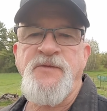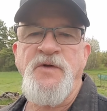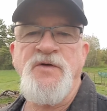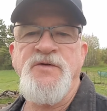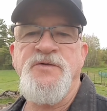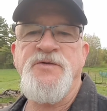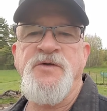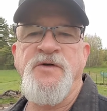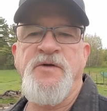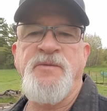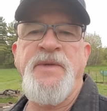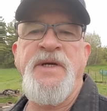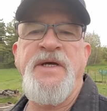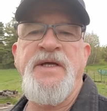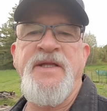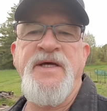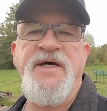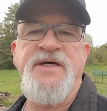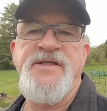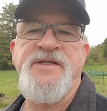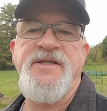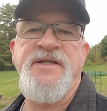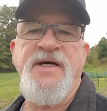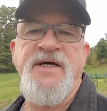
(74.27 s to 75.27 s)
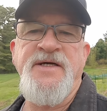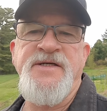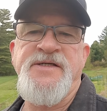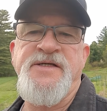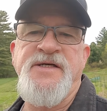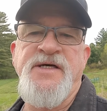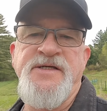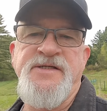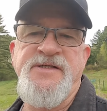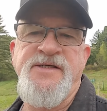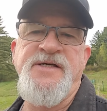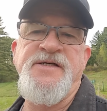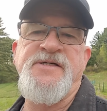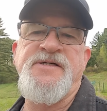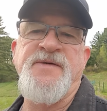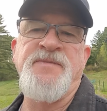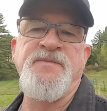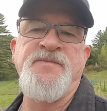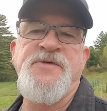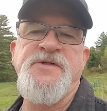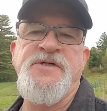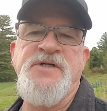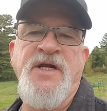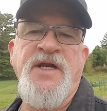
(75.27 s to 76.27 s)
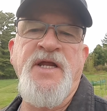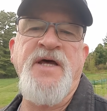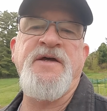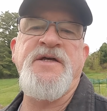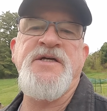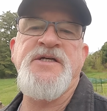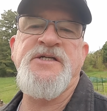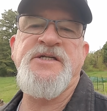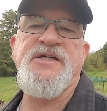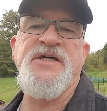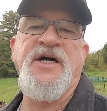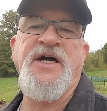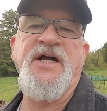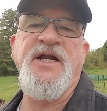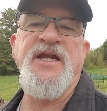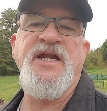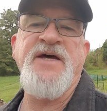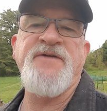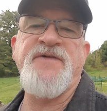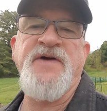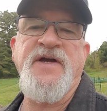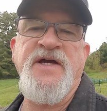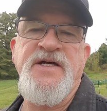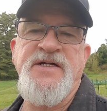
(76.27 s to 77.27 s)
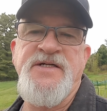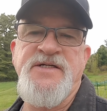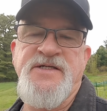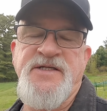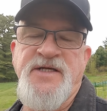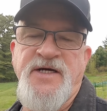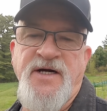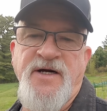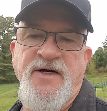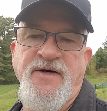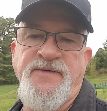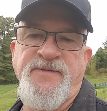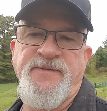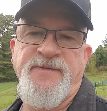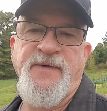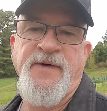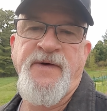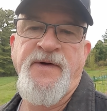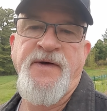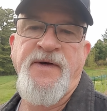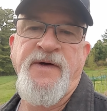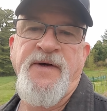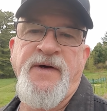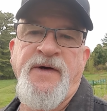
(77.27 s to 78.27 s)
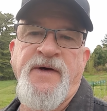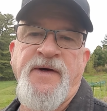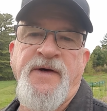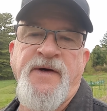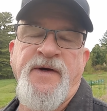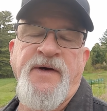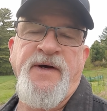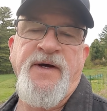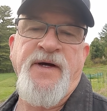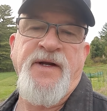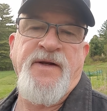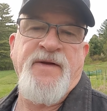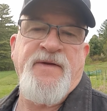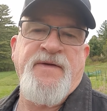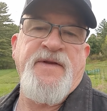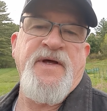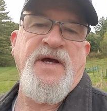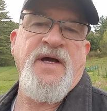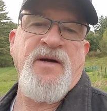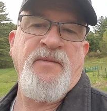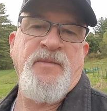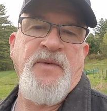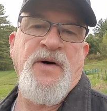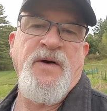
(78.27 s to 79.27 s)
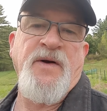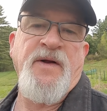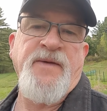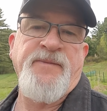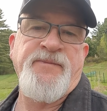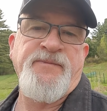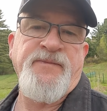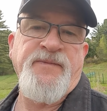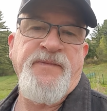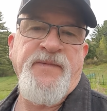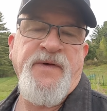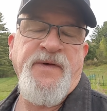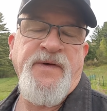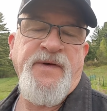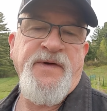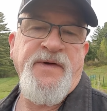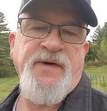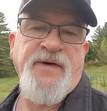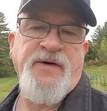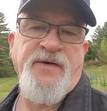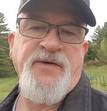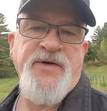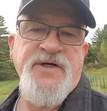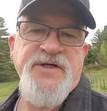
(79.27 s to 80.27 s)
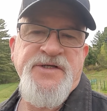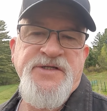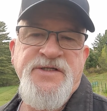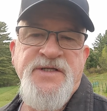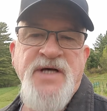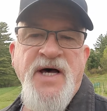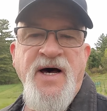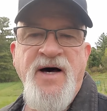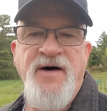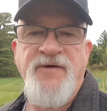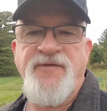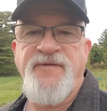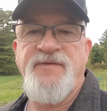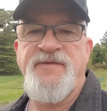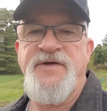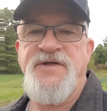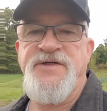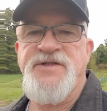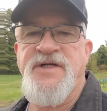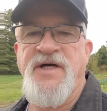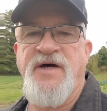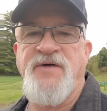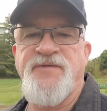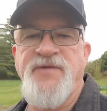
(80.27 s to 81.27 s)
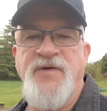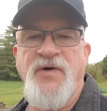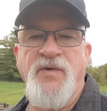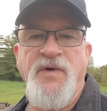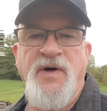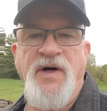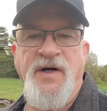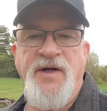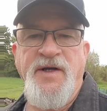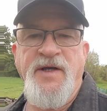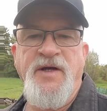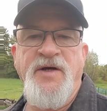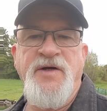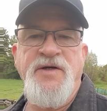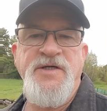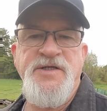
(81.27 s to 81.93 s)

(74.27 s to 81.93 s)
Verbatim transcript: So to me, that, that says there's some significance there. And think about it. You know, your stuff, your stuff don't hug you.